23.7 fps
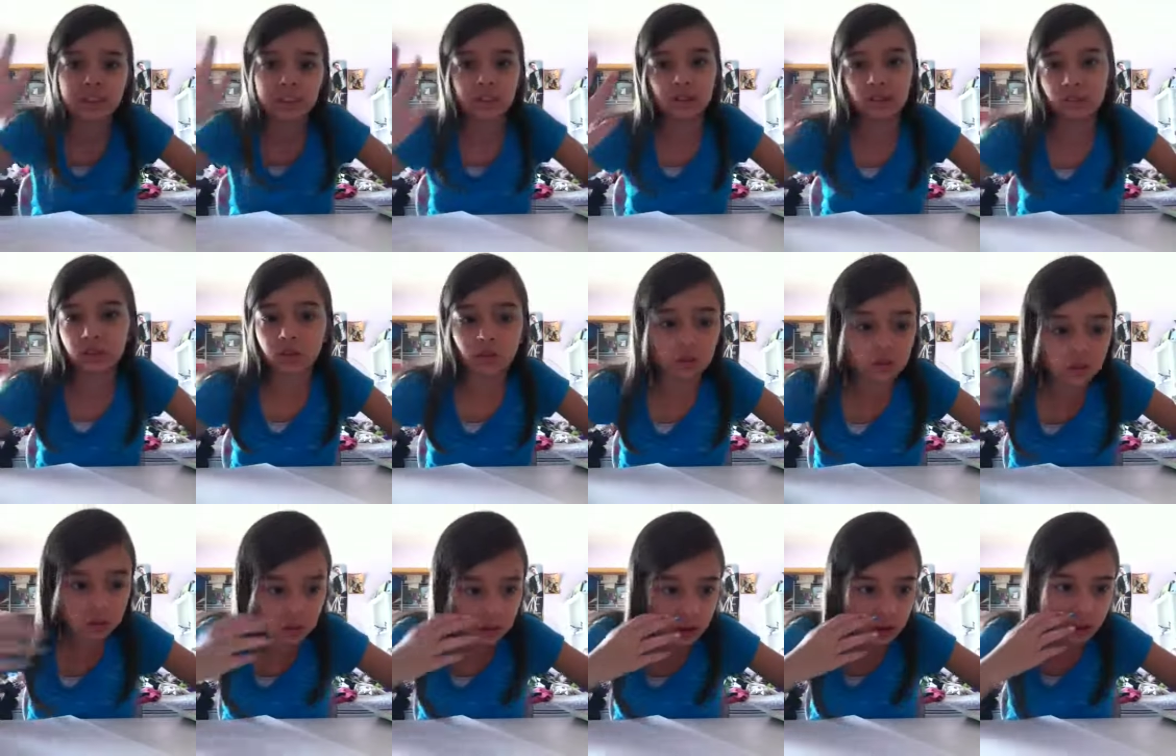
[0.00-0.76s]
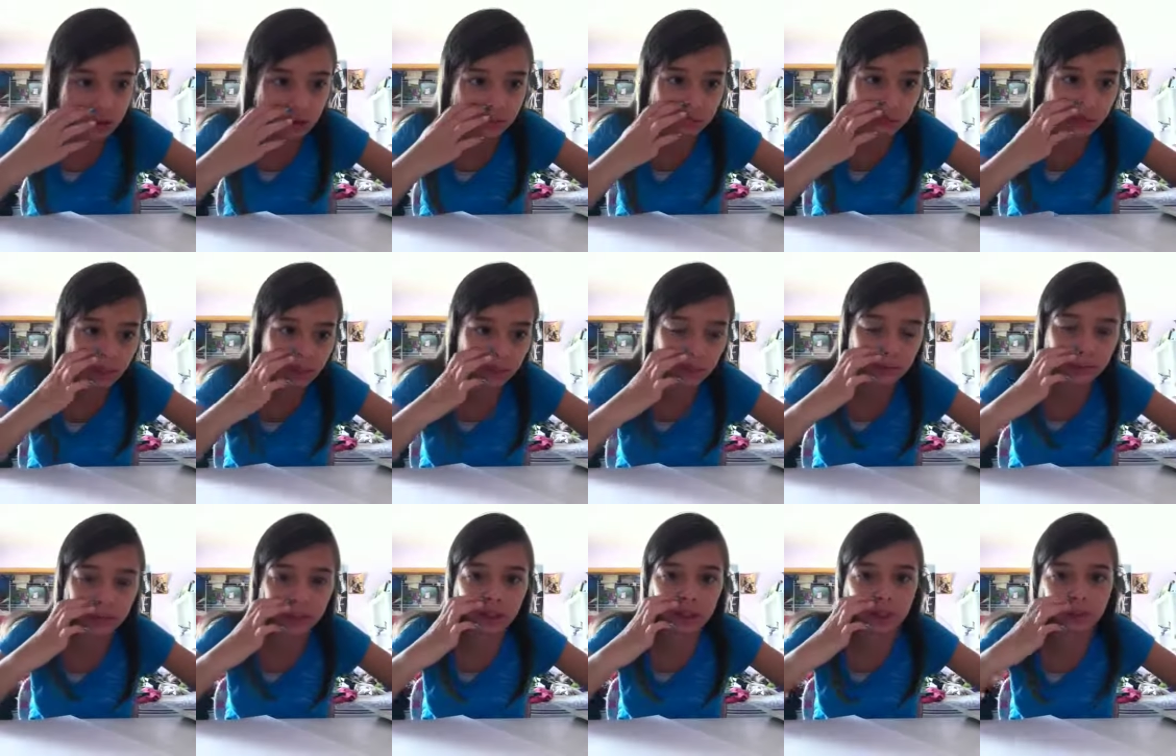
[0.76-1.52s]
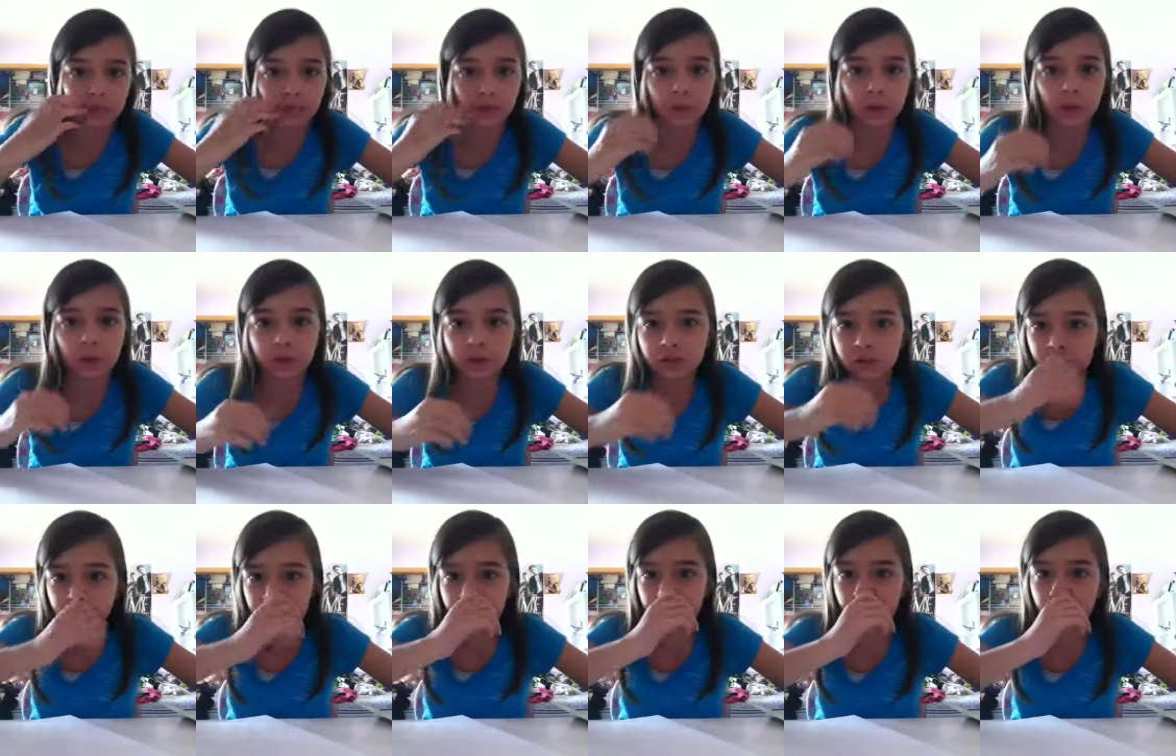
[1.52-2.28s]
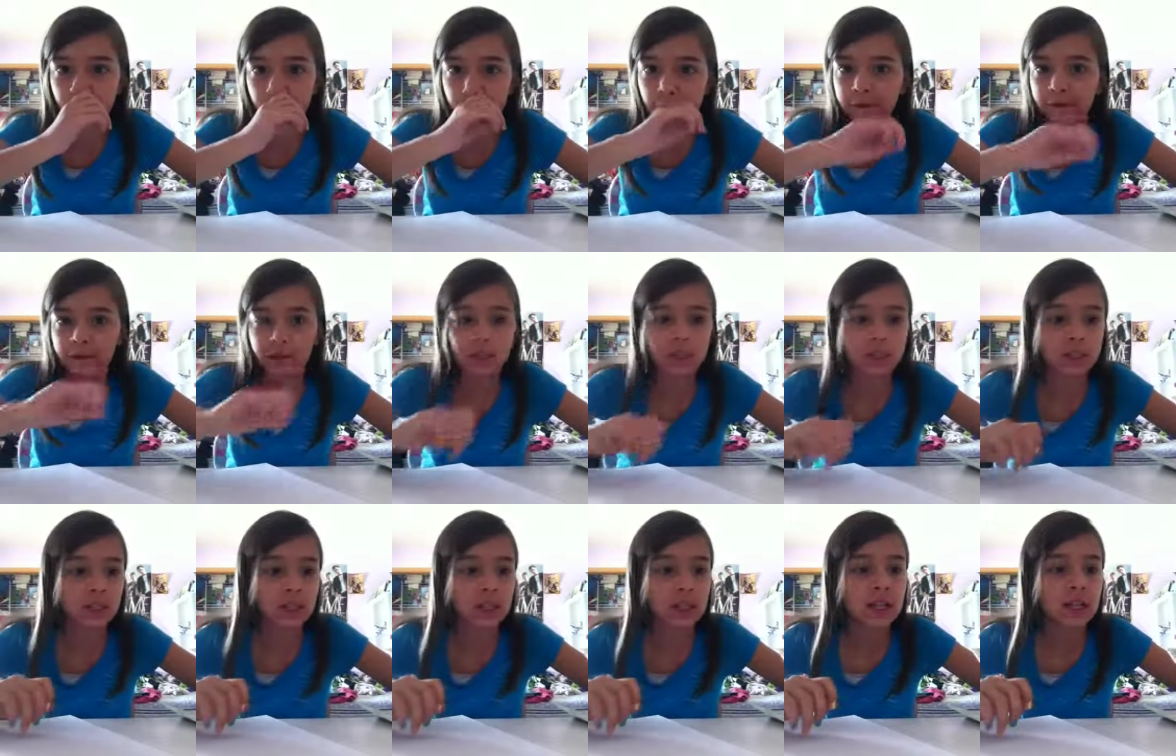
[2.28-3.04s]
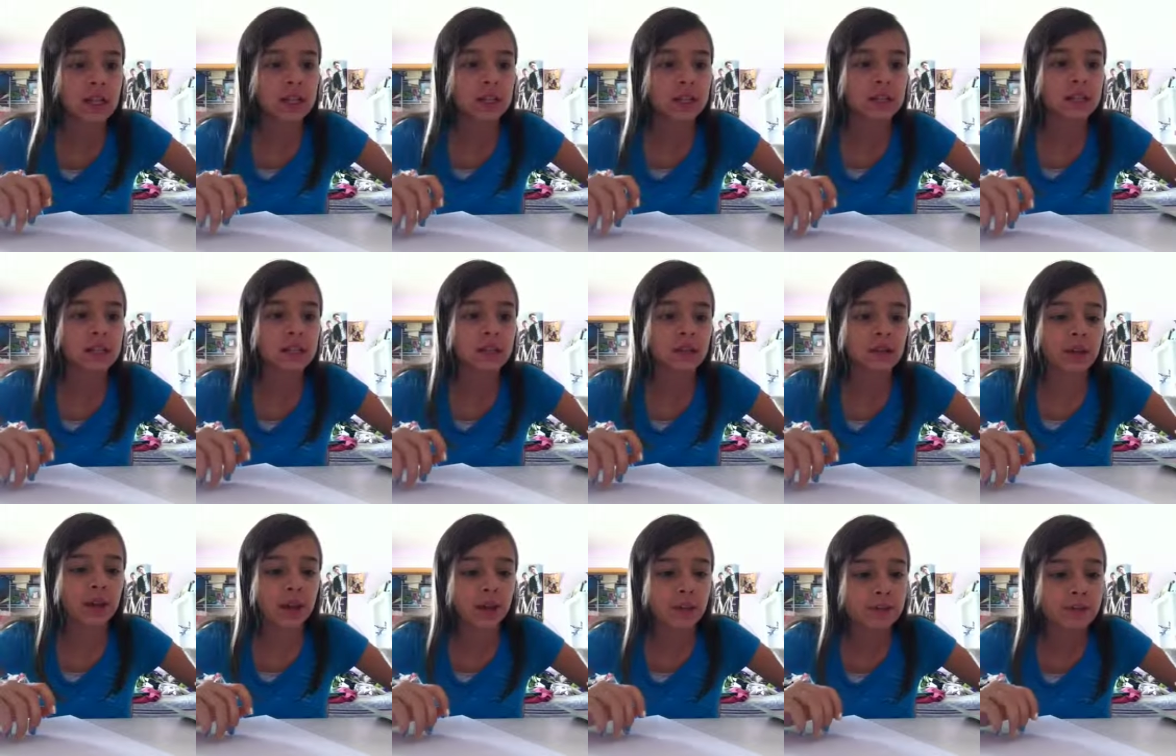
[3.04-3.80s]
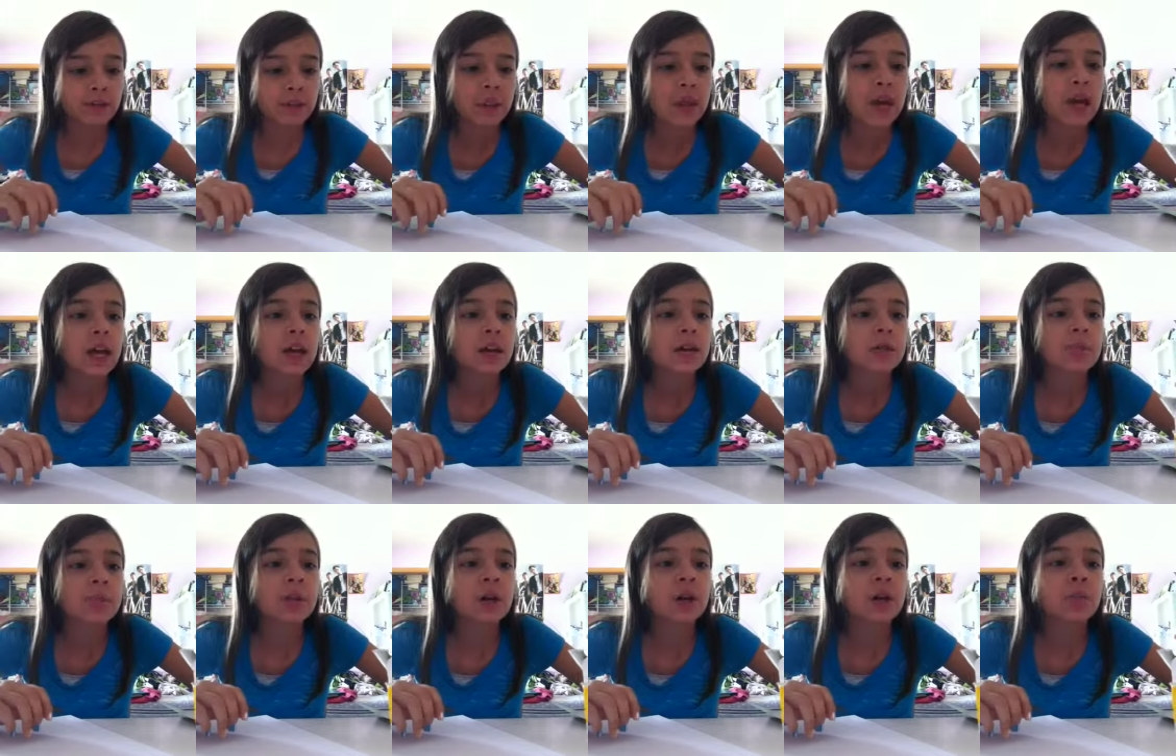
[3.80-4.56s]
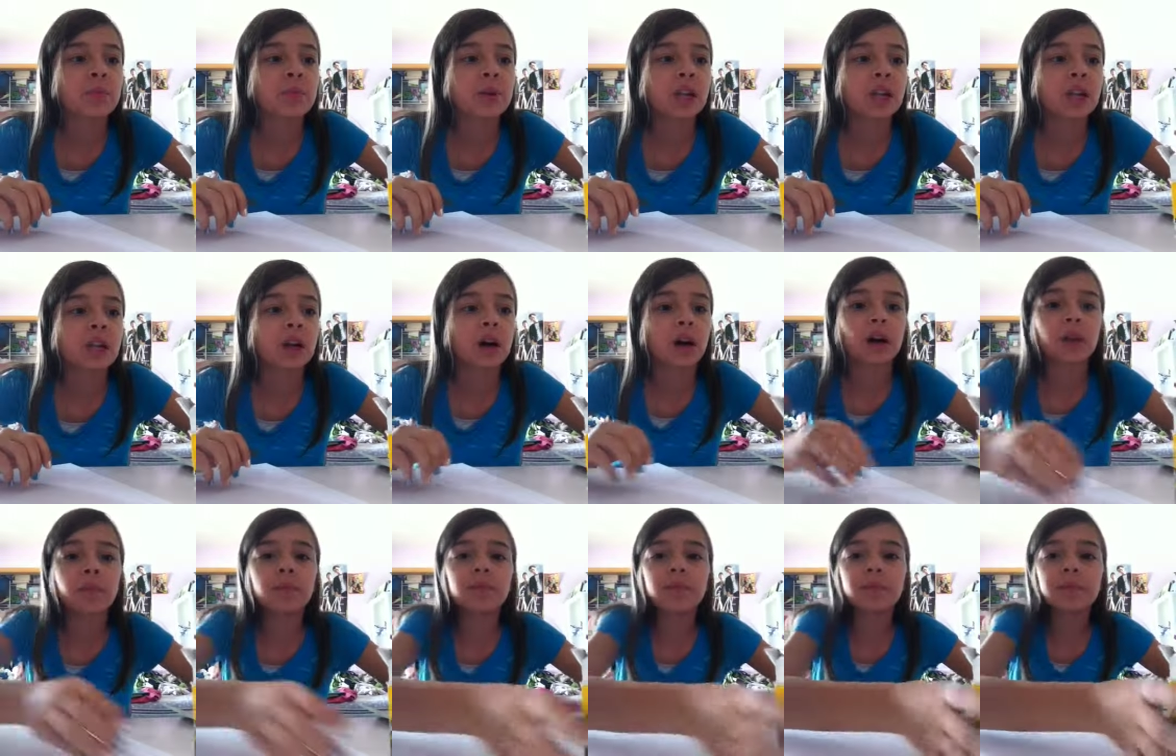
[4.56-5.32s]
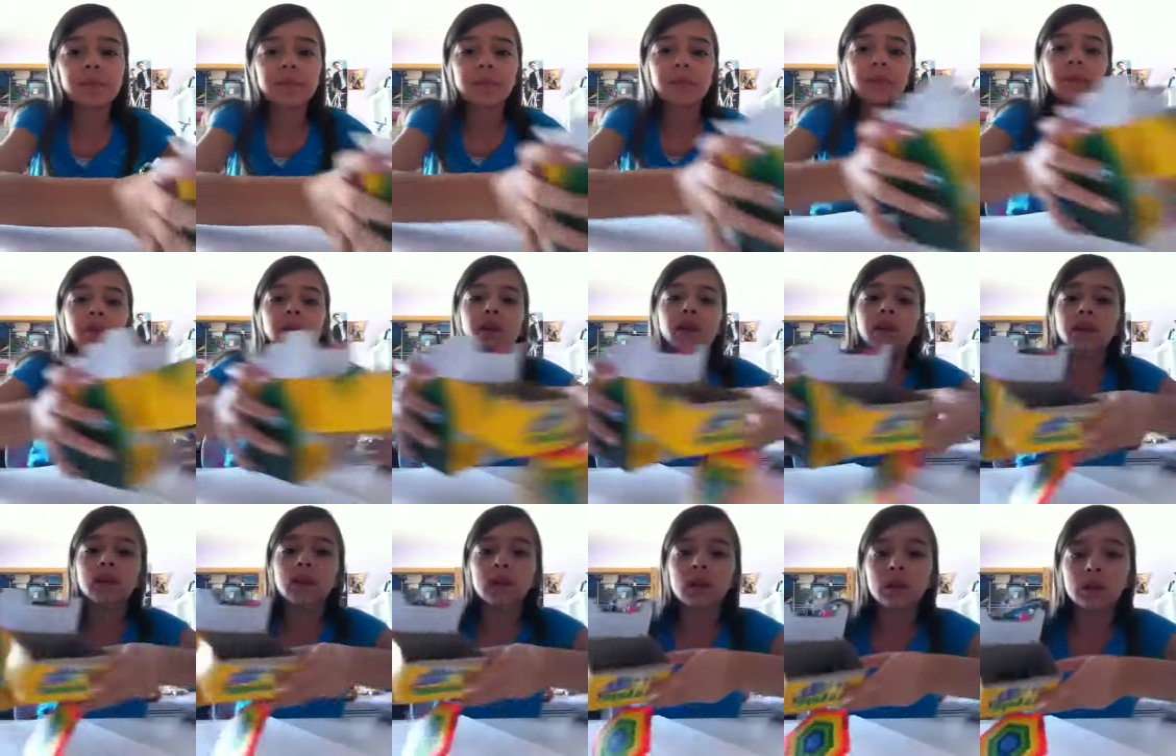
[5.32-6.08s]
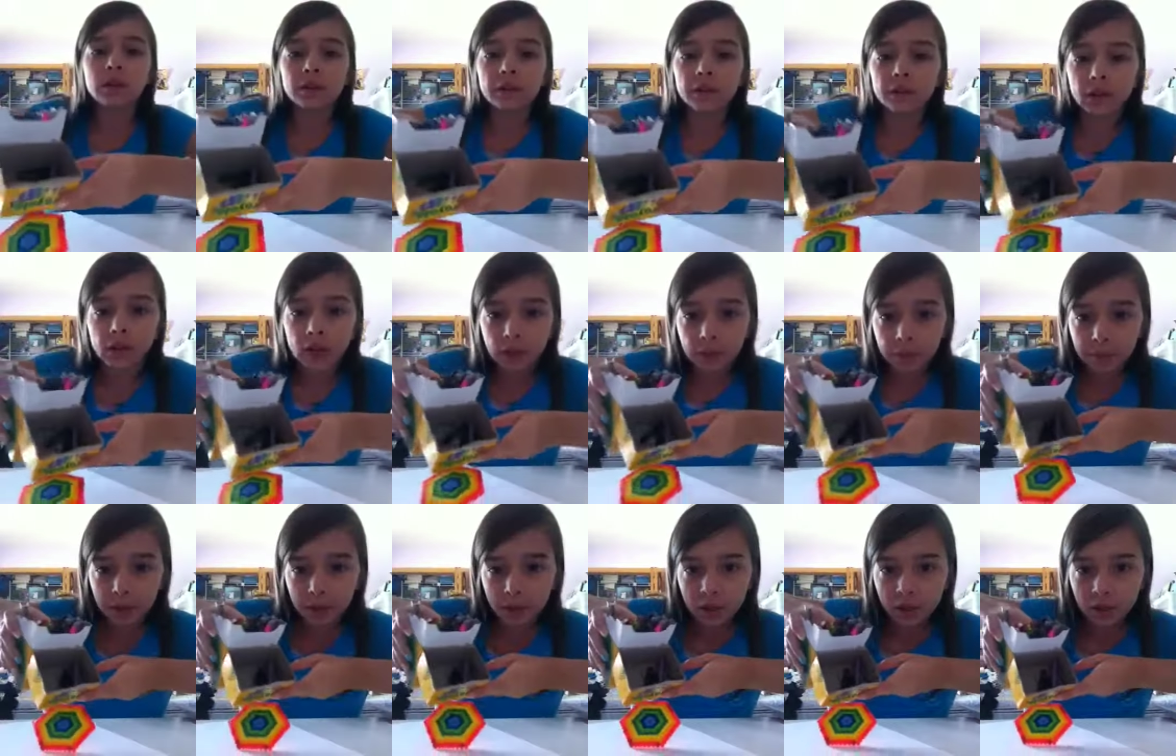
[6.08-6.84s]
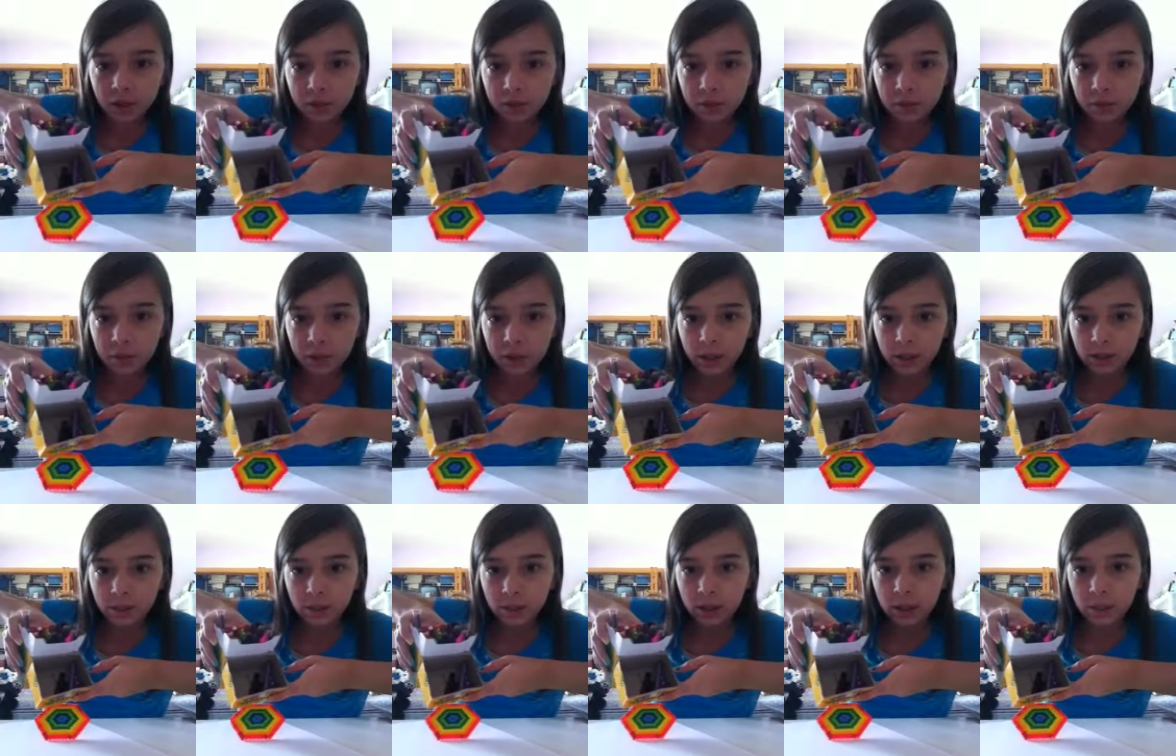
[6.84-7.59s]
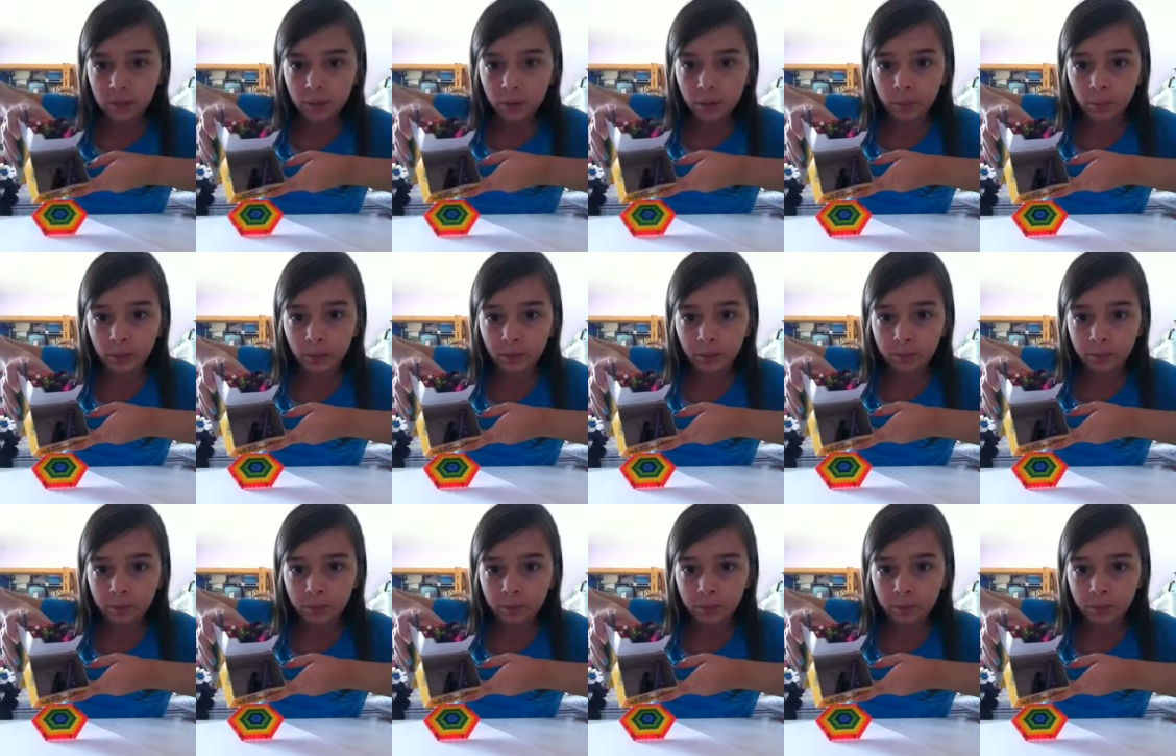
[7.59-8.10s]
I don't know. I might, I'm going to have to watch the video after this. So yeah pretty beaten up. On the top here, it's where I keep all my